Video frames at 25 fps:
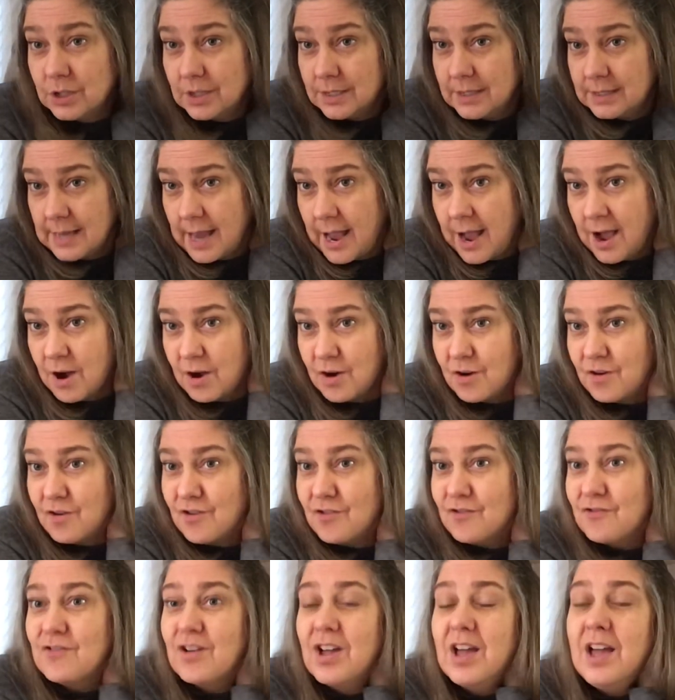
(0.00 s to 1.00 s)
a sow.
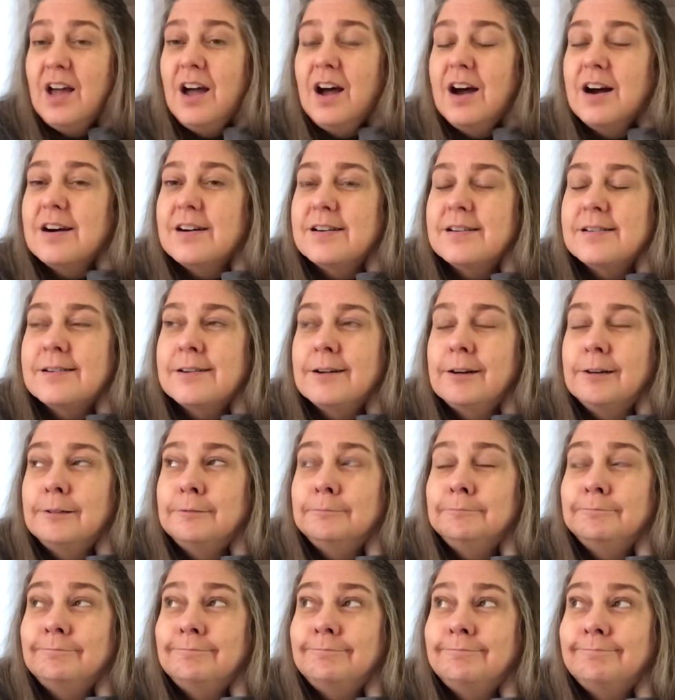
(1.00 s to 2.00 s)

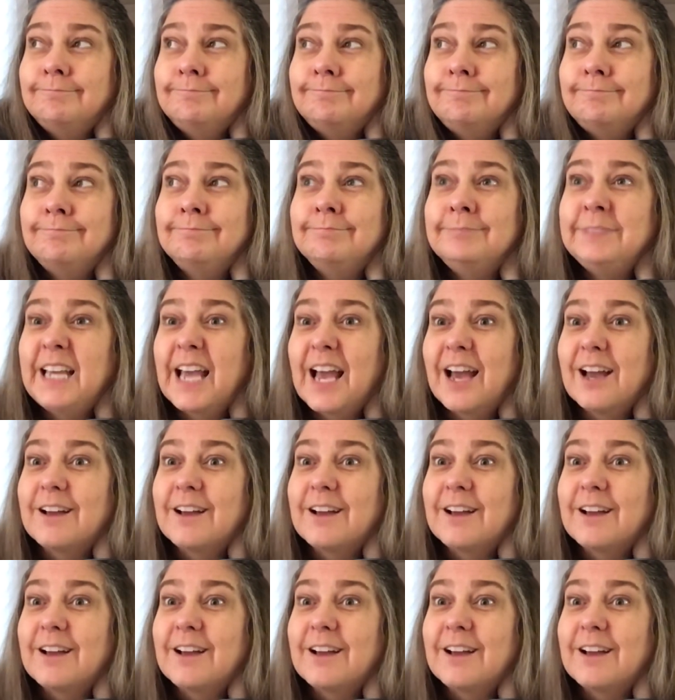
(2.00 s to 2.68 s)
Um, yeah.